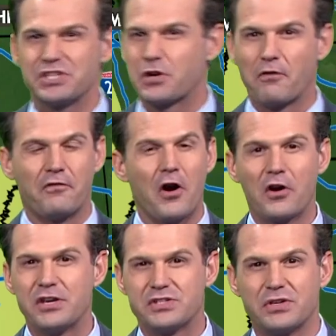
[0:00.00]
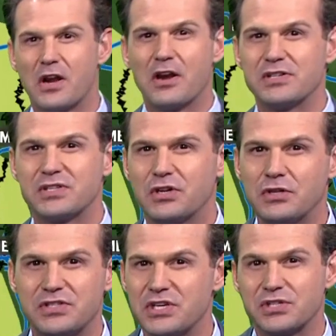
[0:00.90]
just our far eastern areas
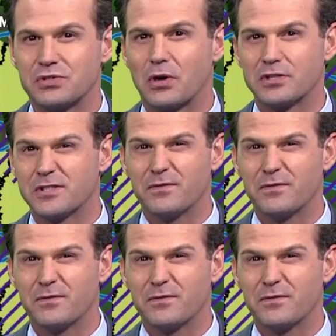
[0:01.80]
could see a strong to